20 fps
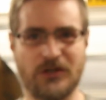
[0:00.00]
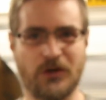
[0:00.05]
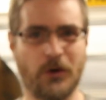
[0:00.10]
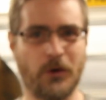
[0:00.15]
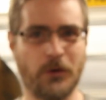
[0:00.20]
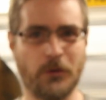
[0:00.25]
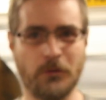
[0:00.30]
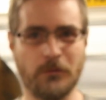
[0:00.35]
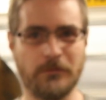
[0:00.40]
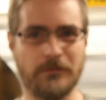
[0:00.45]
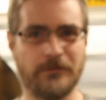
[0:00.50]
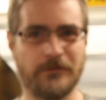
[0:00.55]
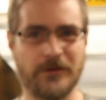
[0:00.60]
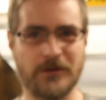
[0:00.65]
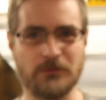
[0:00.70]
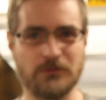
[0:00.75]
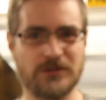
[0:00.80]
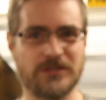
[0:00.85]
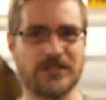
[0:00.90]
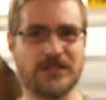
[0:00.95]
oil
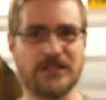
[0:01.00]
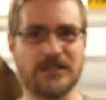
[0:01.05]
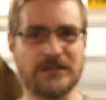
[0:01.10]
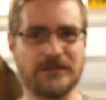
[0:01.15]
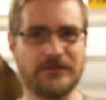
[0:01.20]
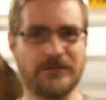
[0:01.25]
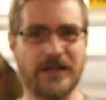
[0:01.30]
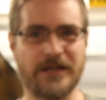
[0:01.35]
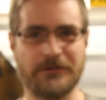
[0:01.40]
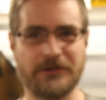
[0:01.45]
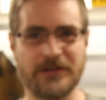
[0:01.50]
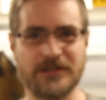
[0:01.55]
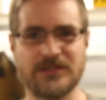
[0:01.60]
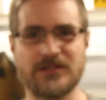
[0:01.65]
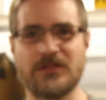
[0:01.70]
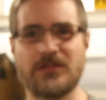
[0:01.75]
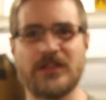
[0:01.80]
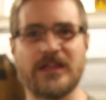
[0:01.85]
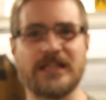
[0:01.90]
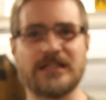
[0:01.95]
filter, various
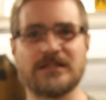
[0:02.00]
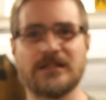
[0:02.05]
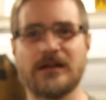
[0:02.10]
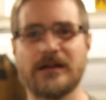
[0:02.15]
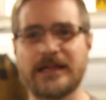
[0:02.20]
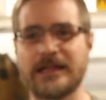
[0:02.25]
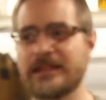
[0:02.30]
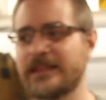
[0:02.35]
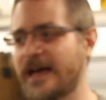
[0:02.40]
things like